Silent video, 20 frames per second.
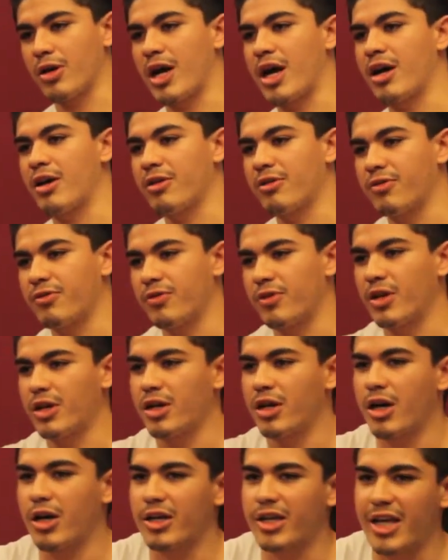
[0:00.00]
kind of
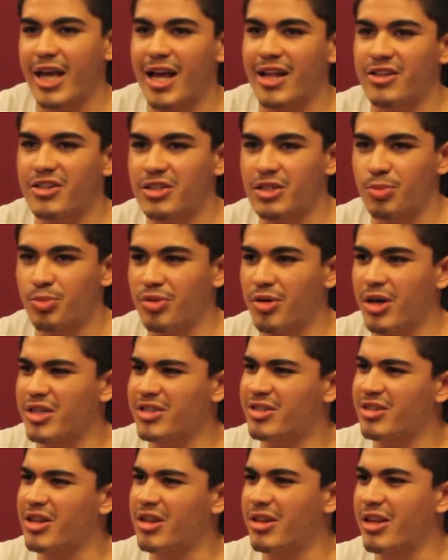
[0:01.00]
against
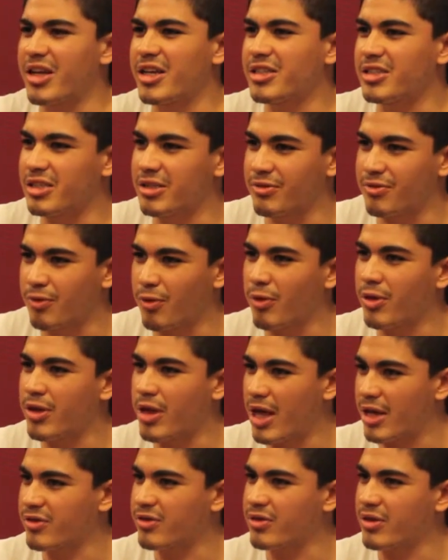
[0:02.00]
President Lacey for
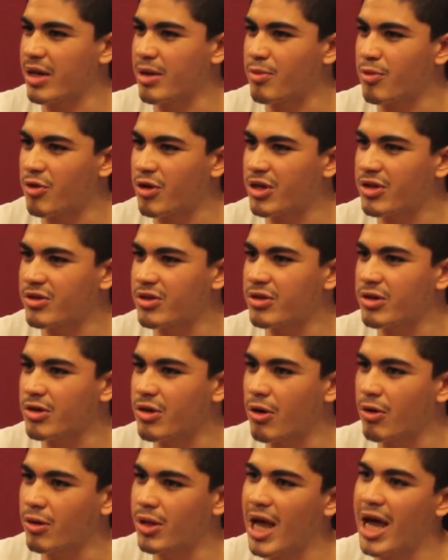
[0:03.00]
that same reason,
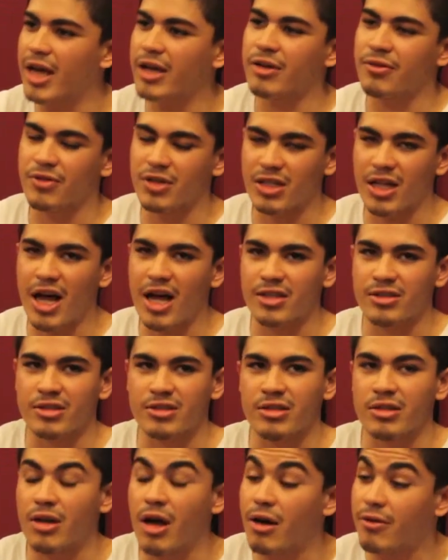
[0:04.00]
lack of
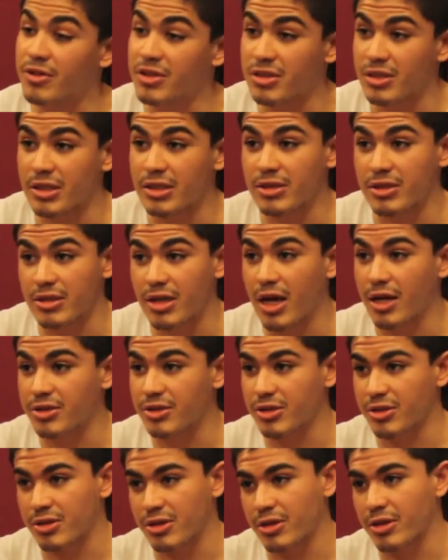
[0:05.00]
classes. And obviously, it's
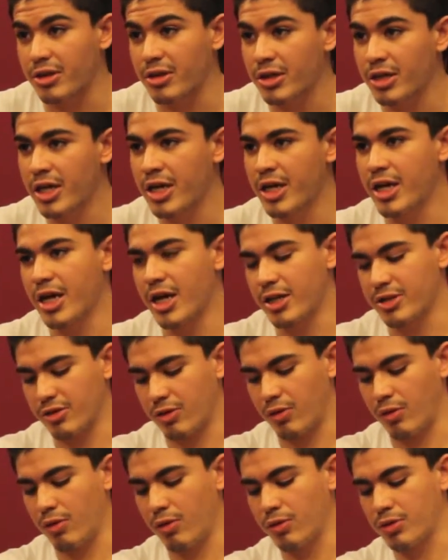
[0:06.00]
not just her.
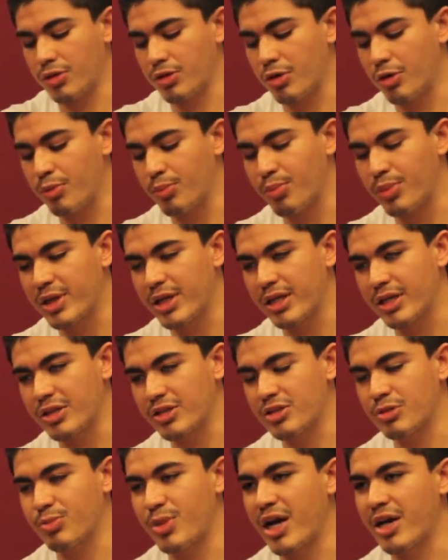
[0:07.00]
It's a whole,
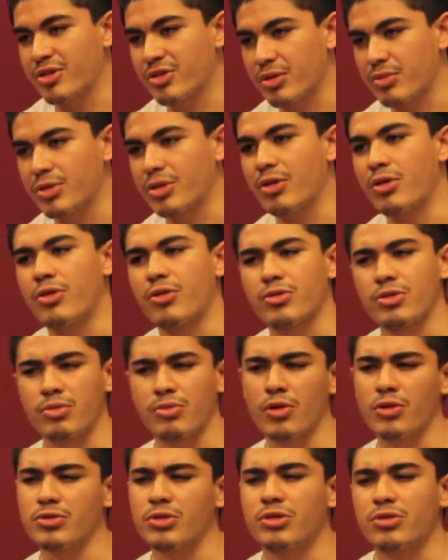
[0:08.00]
big spectrum. There's
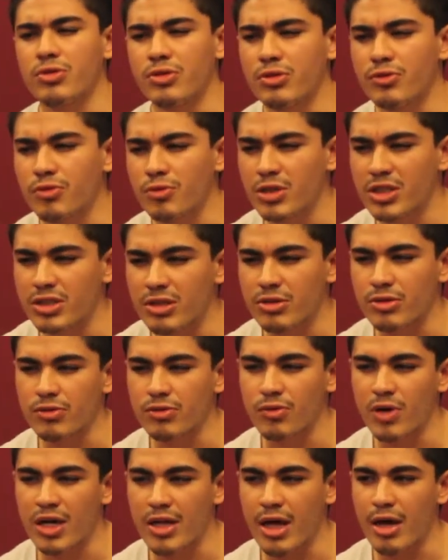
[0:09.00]
a multitude of reasons
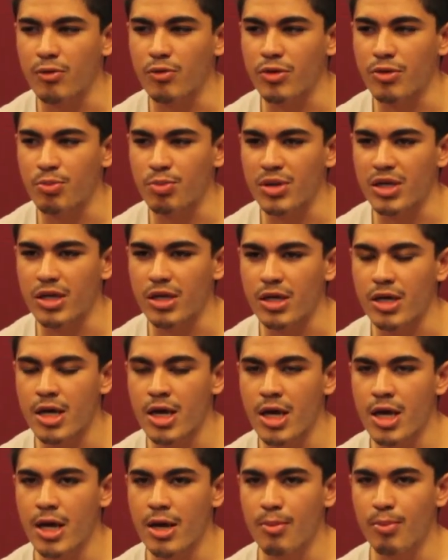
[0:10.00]
of why that would be.
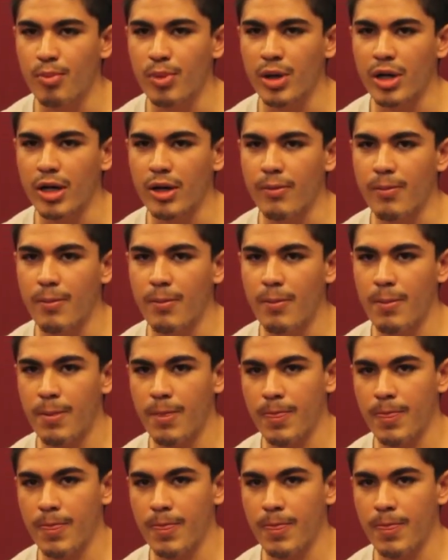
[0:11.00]
But